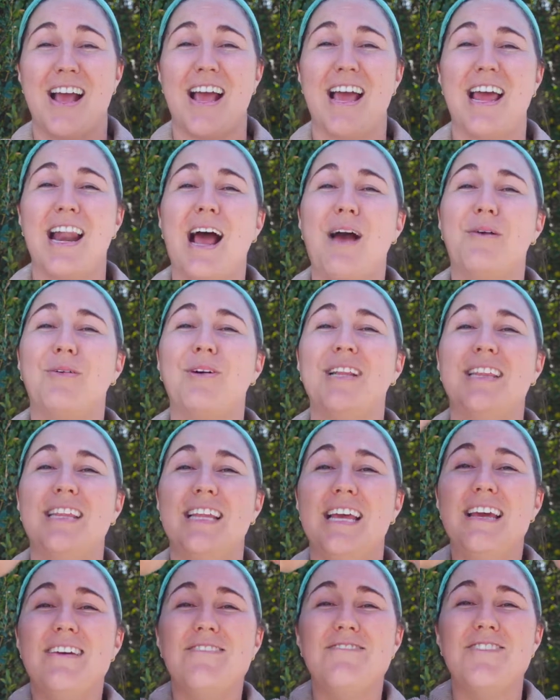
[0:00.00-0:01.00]
and I will
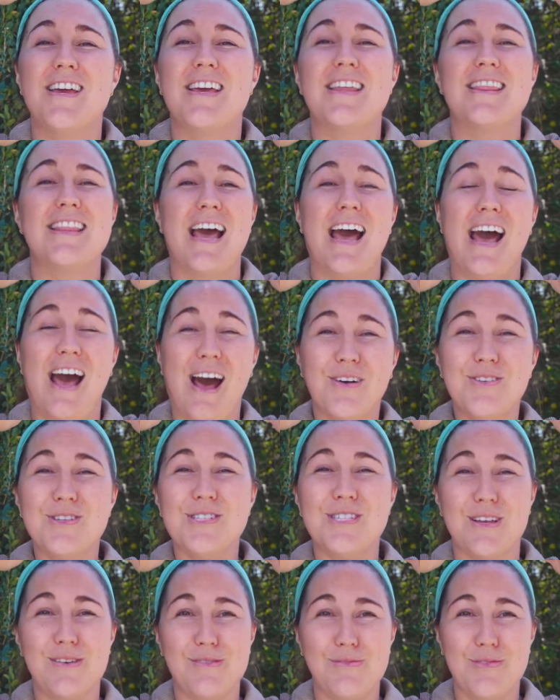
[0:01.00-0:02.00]
live in the
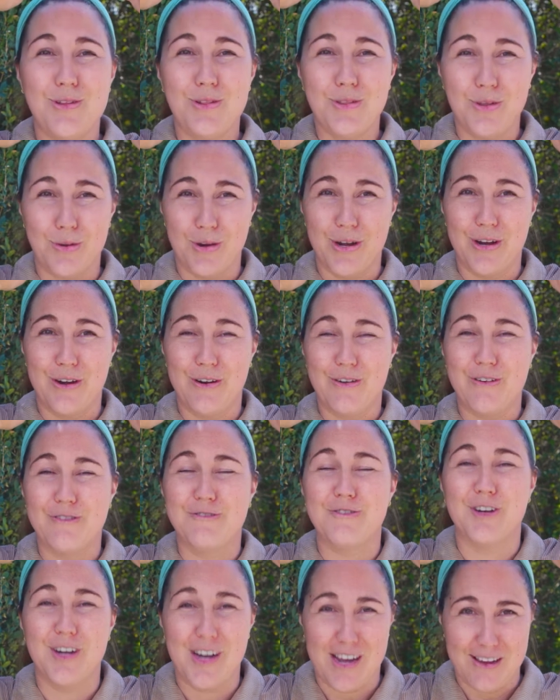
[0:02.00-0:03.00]
house of the Lord
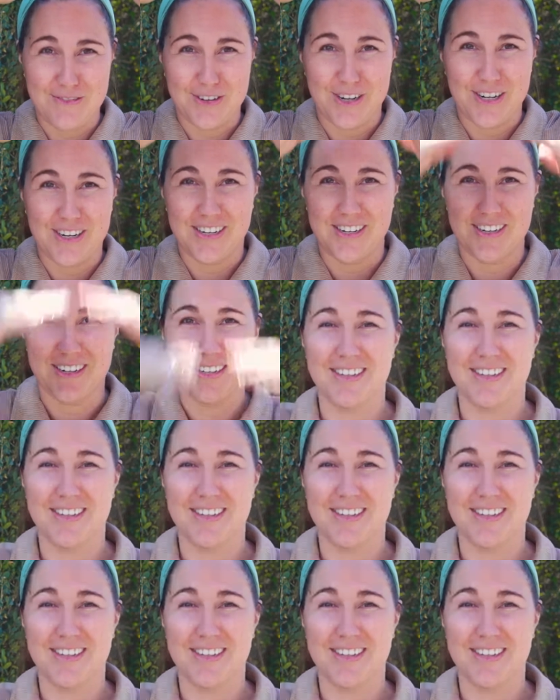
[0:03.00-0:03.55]
forever.